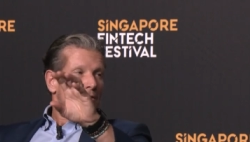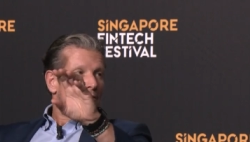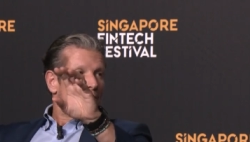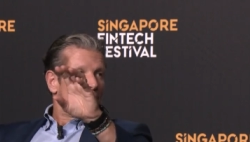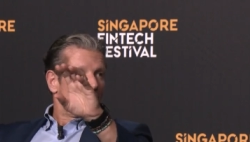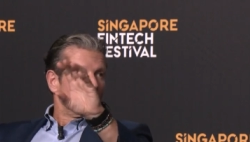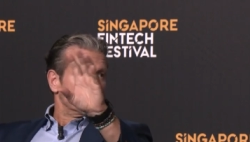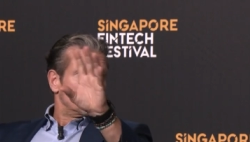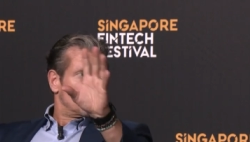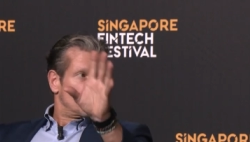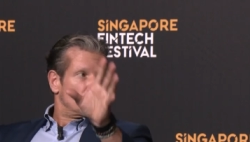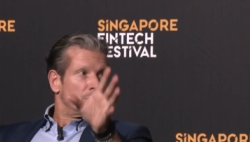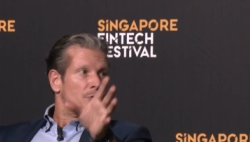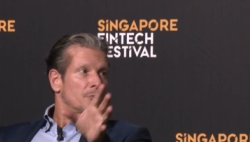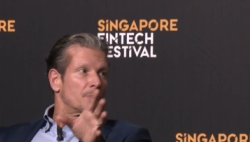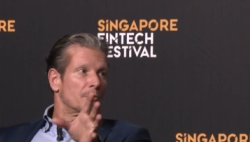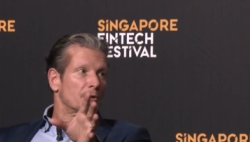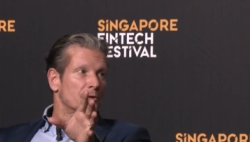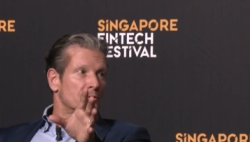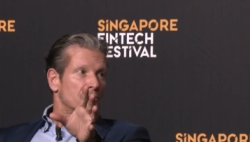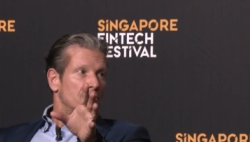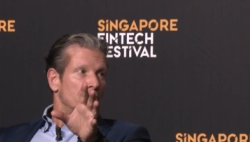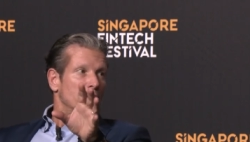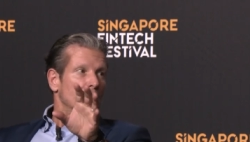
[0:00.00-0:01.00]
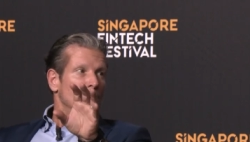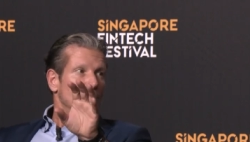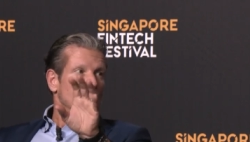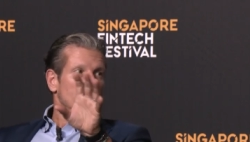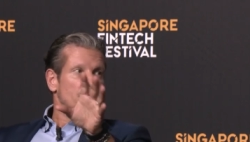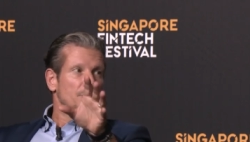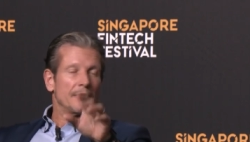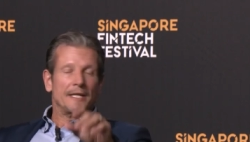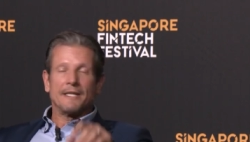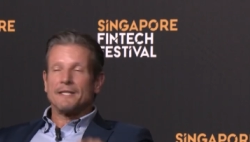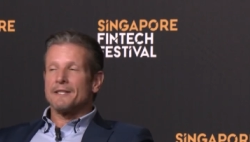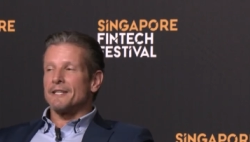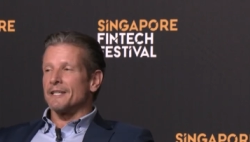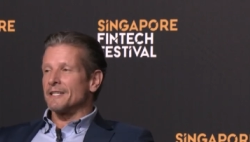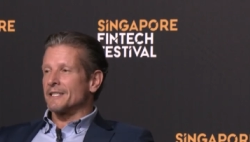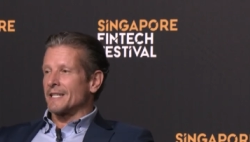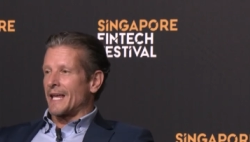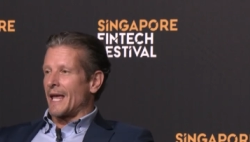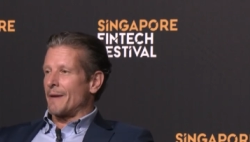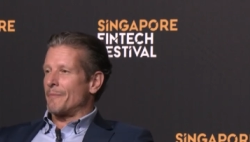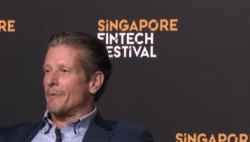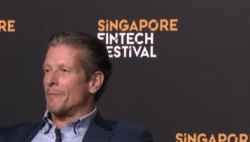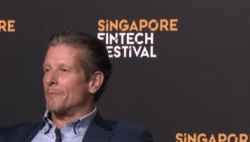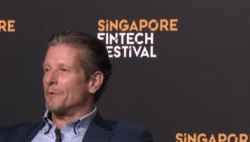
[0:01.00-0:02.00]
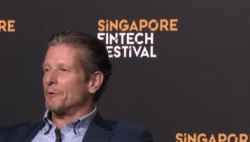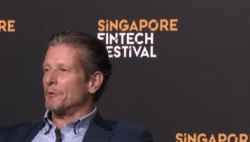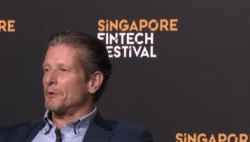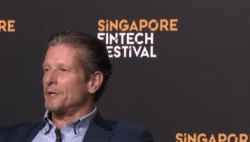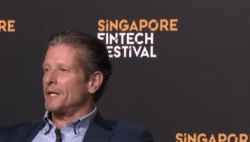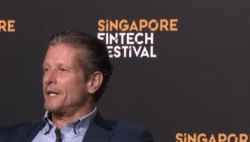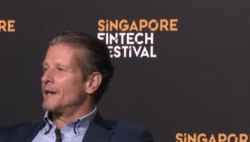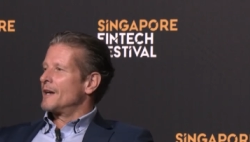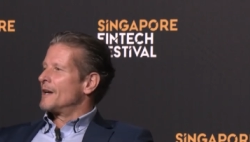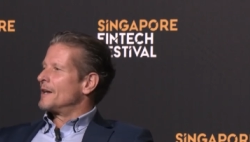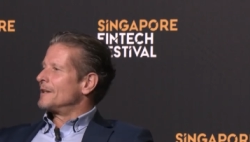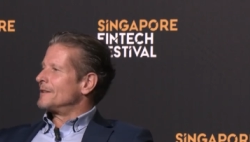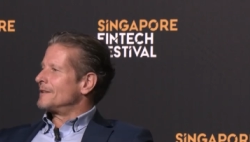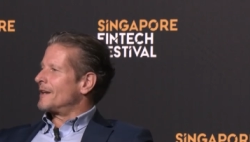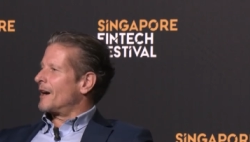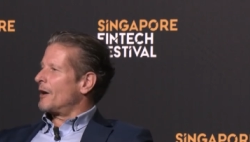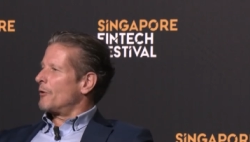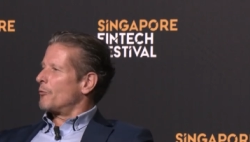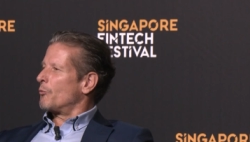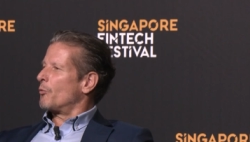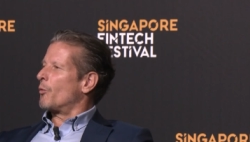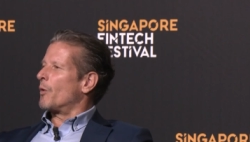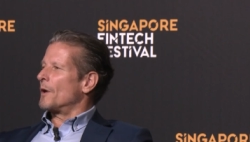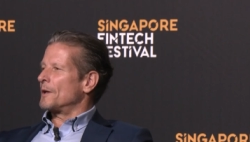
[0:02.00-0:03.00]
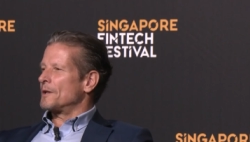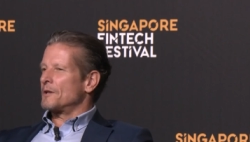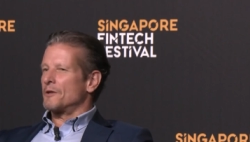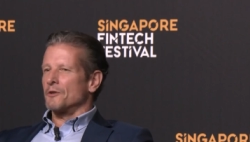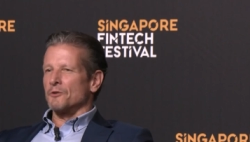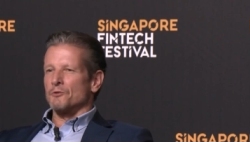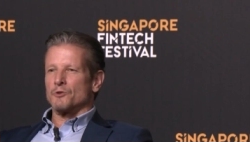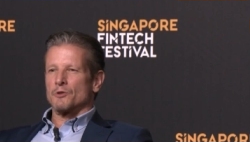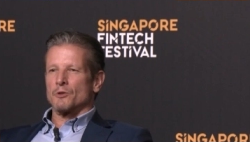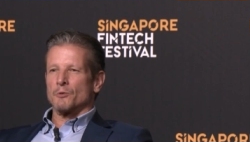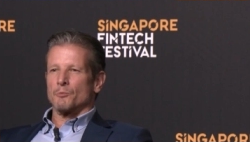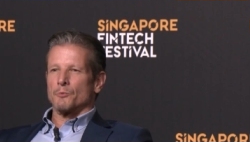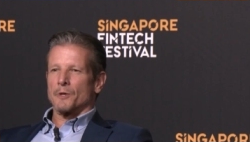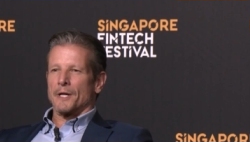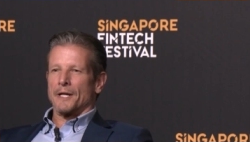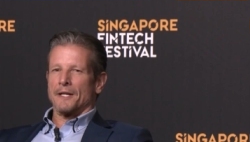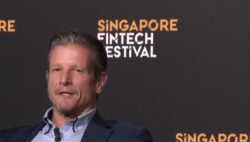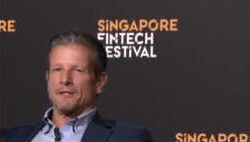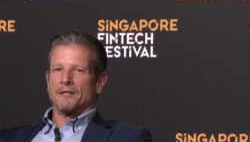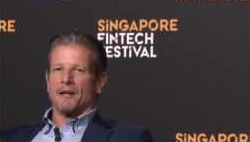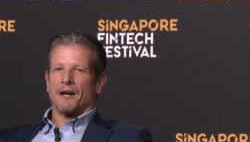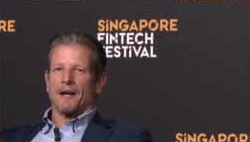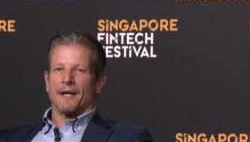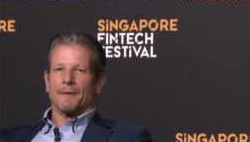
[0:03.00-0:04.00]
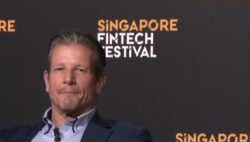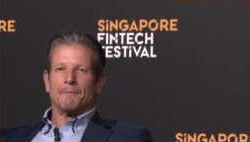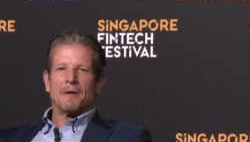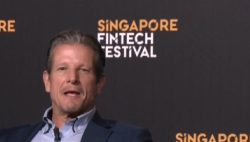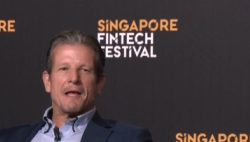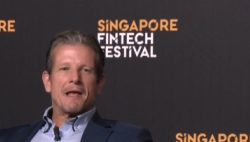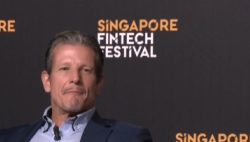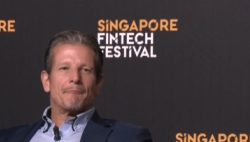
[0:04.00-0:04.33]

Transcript: consumers who need this capability, not one consumer at a time,